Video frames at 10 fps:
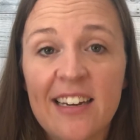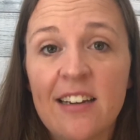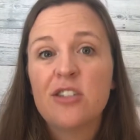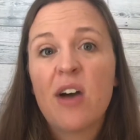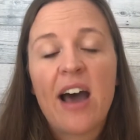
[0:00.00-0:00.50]

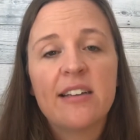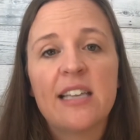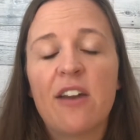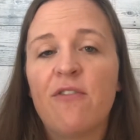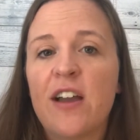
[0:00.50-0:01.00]
So how does
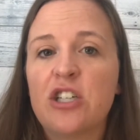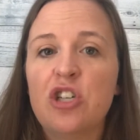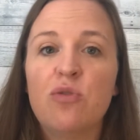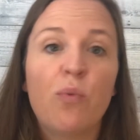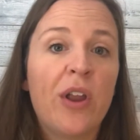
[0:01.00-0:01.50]
that affect
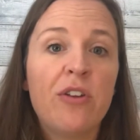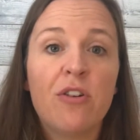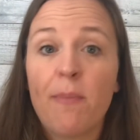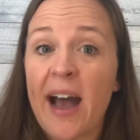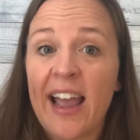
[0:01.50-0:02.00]
you when you're
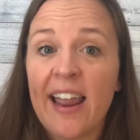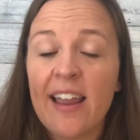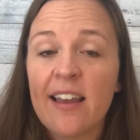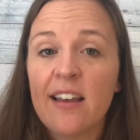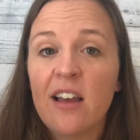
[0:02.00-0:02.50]

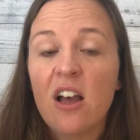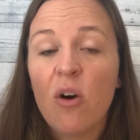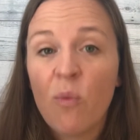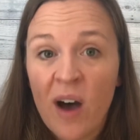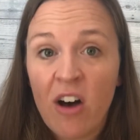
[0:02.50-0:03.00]
buying?
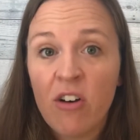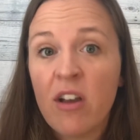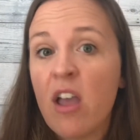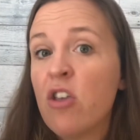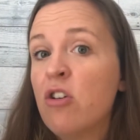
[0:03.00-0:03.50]
Well,
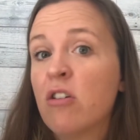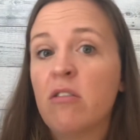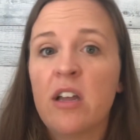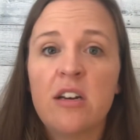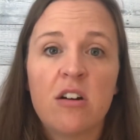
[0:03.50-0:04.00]
your
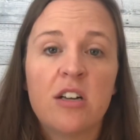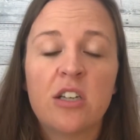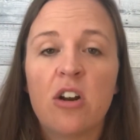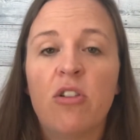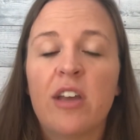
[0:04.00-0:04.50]
lender is
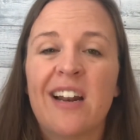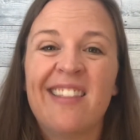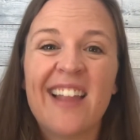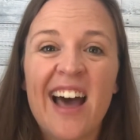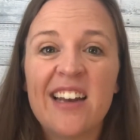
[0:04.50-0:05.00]
going to look at a
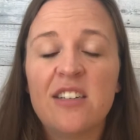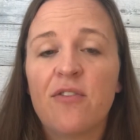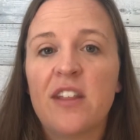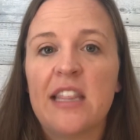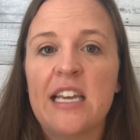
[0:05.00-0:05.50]
lot of
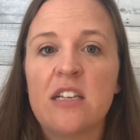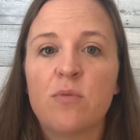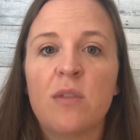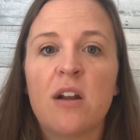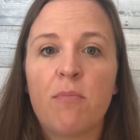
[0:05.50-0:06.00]
different things
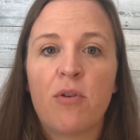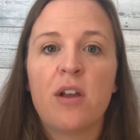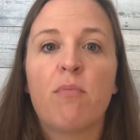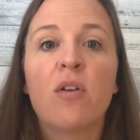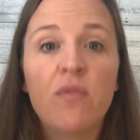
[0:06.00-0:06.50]
when they're
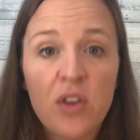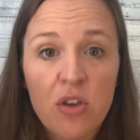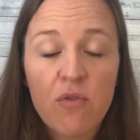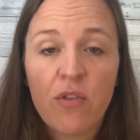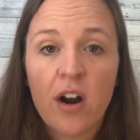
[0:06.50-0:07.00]
pre-approving
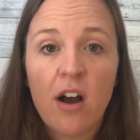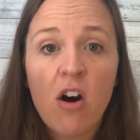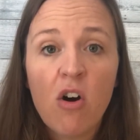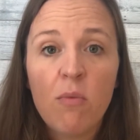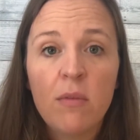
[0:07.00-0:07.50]
you for a
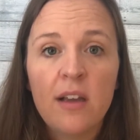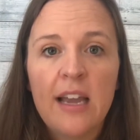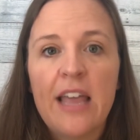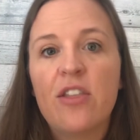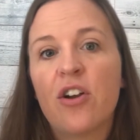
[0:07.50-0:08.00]
home.
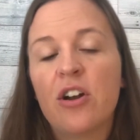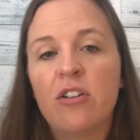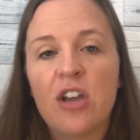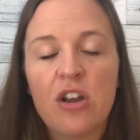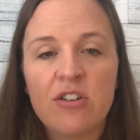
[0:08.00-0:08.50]
They're going to
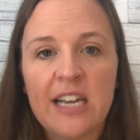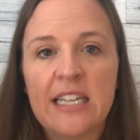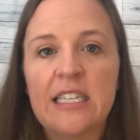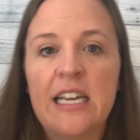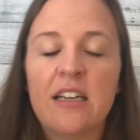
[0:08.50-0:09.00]
look at your
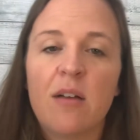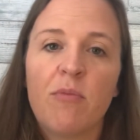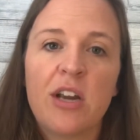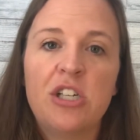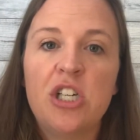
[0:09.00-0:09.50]
debt to income
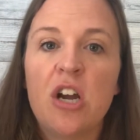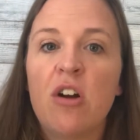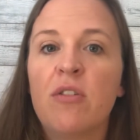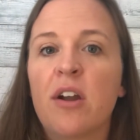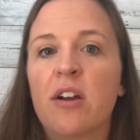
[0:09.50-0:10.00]

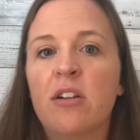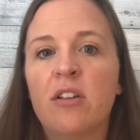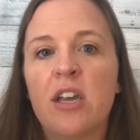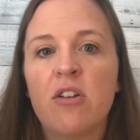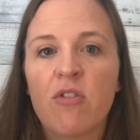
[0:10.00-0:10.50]
ratio, they're going to
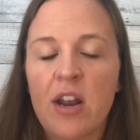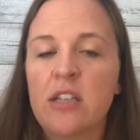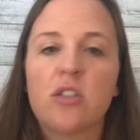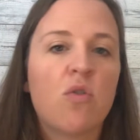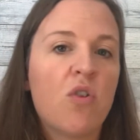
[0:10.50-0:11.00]
look at your
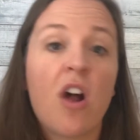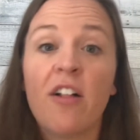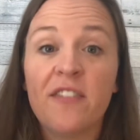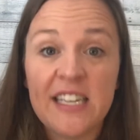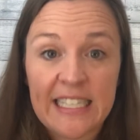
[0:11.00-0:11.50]
credit score and all
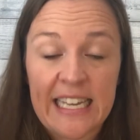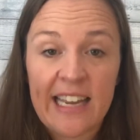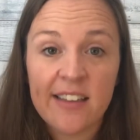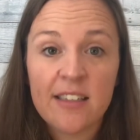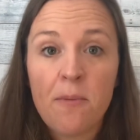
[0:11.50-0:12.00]
of these
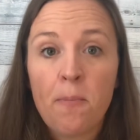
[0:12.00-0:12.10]
things.